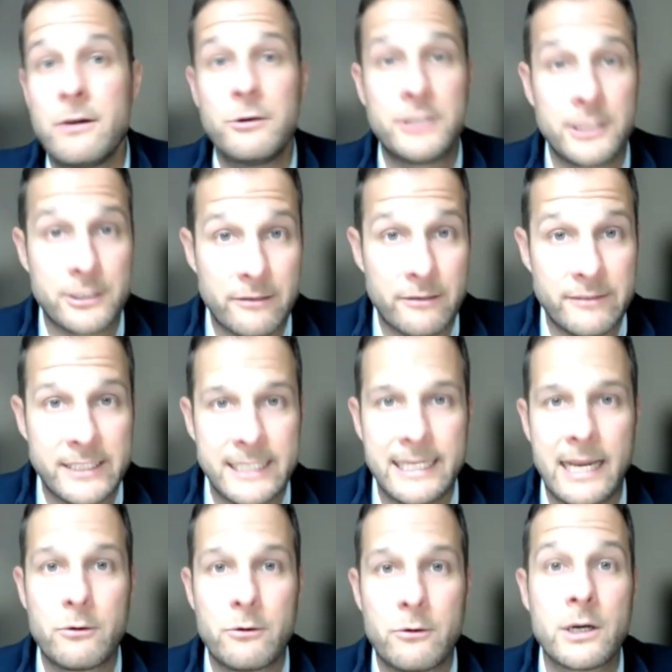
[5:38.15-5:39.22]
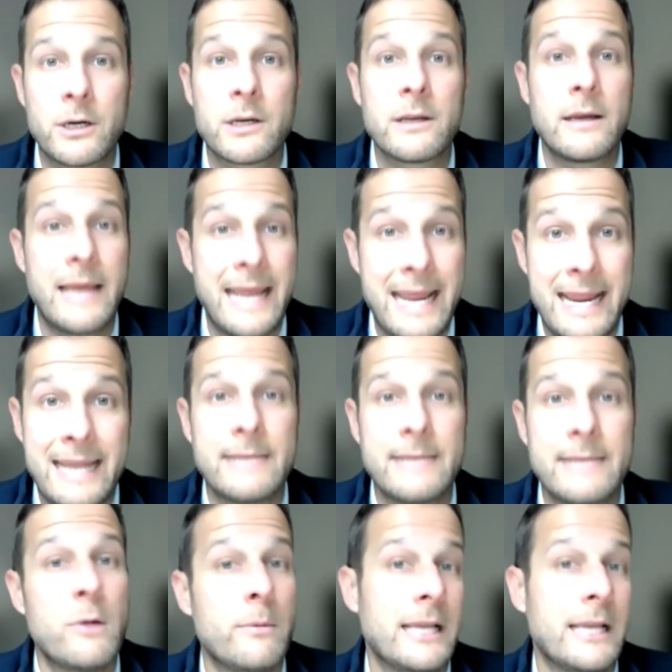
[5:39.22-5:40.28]
oceanconservancy.org and
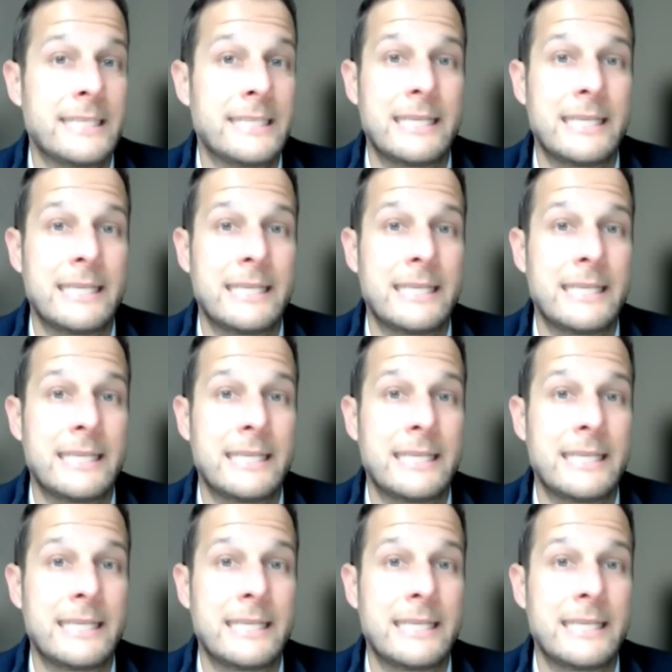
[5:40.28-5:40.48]
mobilize a